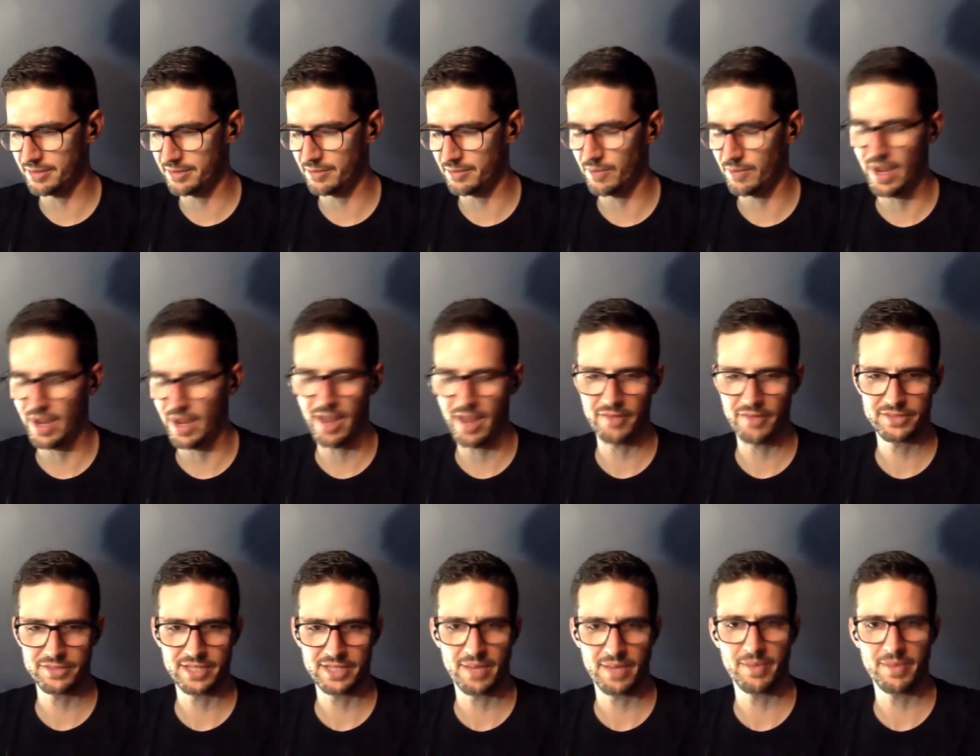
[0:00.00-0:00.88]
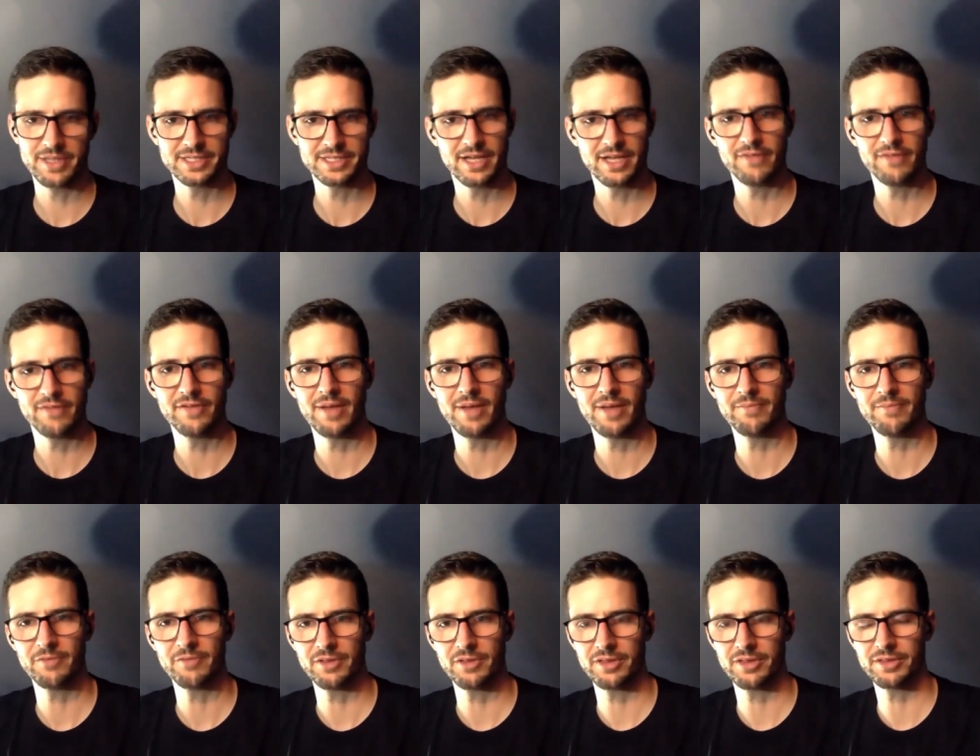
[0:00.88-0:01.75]
way I've set myself
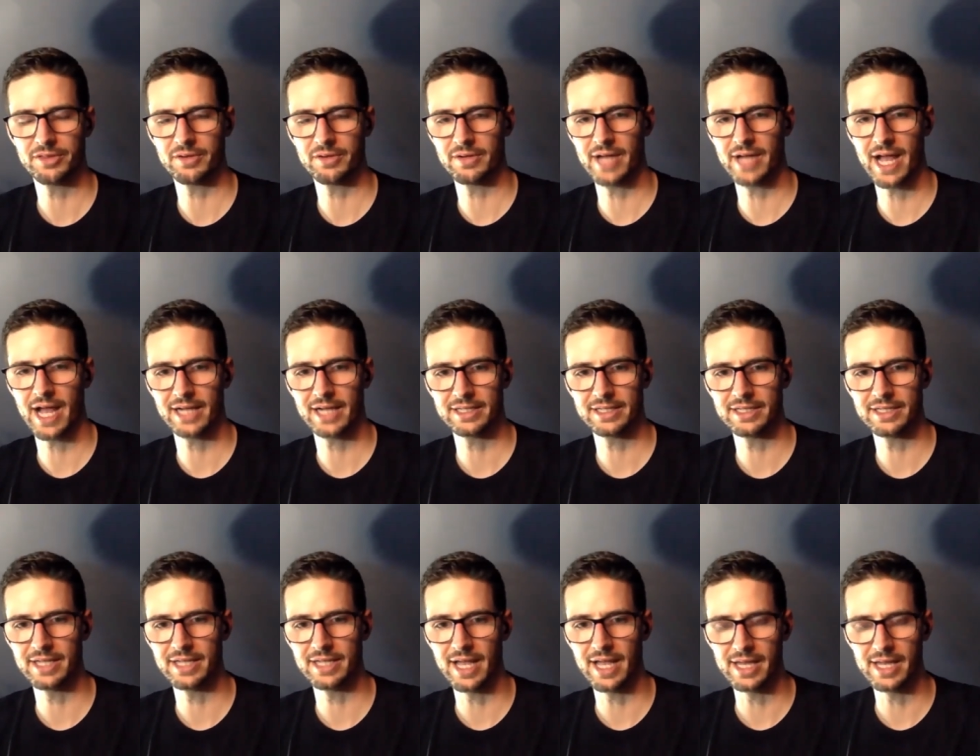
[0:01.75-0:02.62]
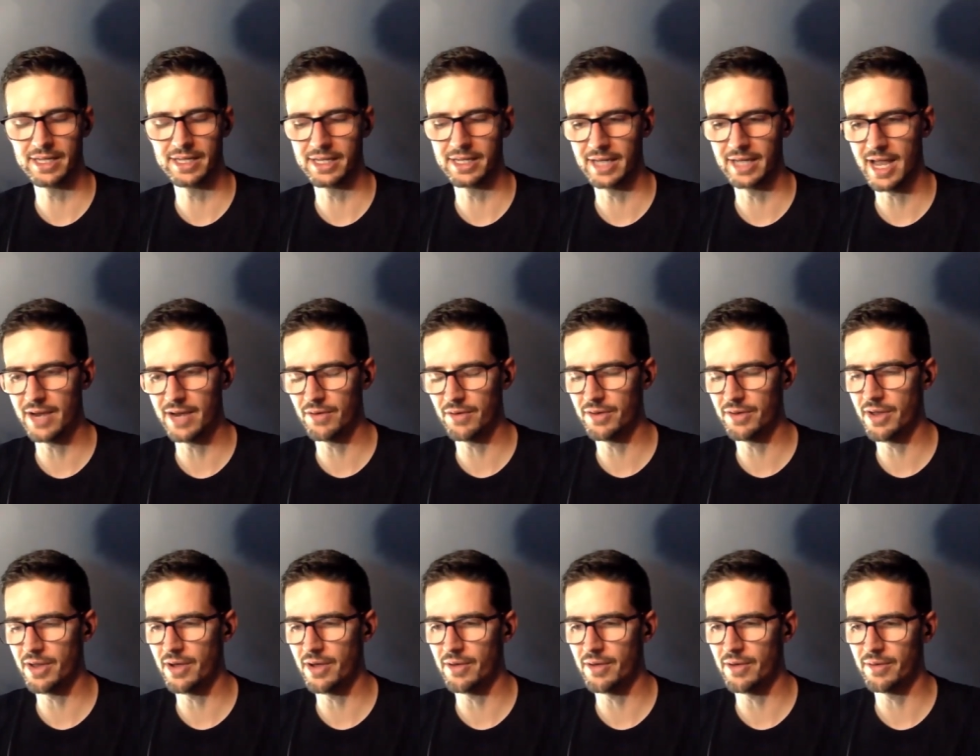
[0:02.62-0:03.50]
up for the third act and the ending. I don't
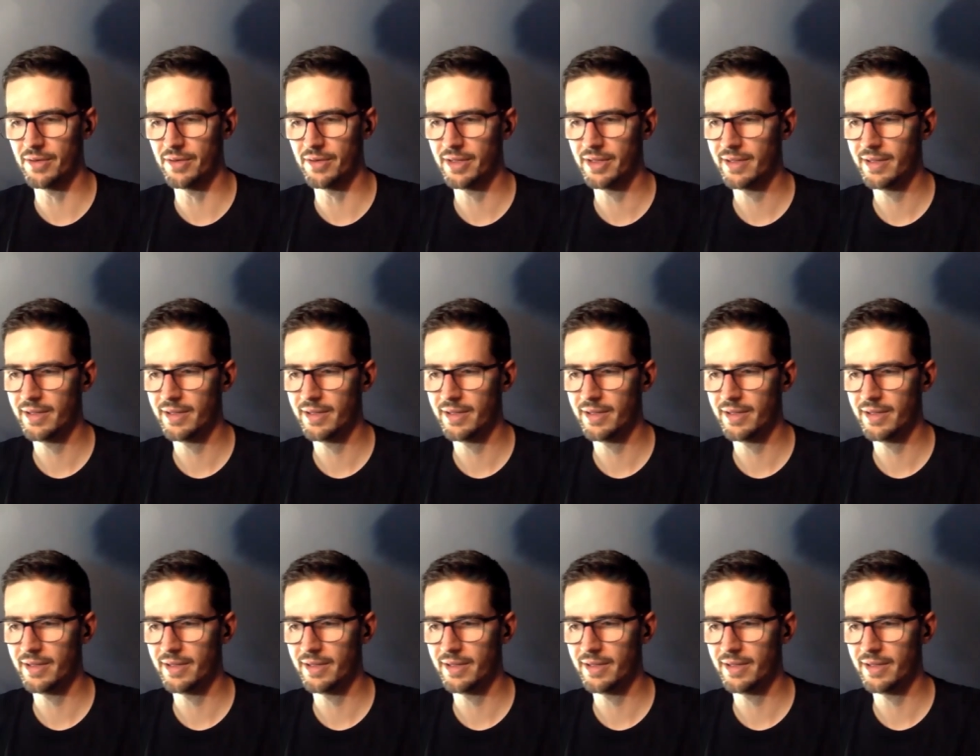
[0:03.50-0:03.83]
know